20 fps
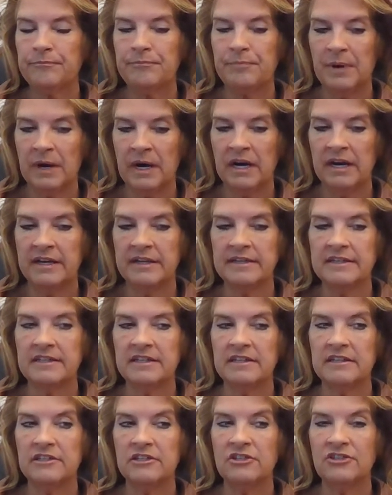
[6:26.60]
but
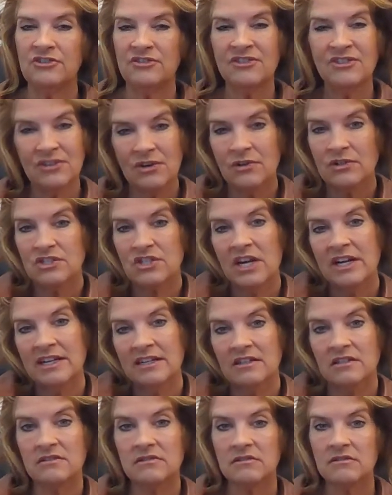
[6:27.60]
you can go to
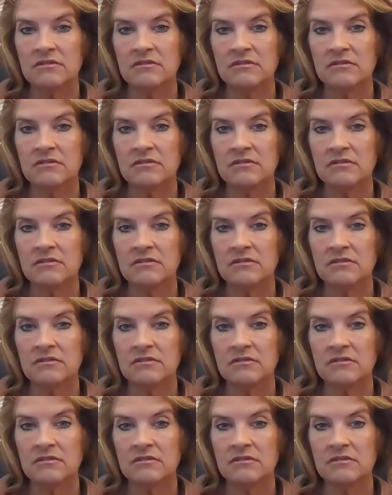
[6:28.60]
jail.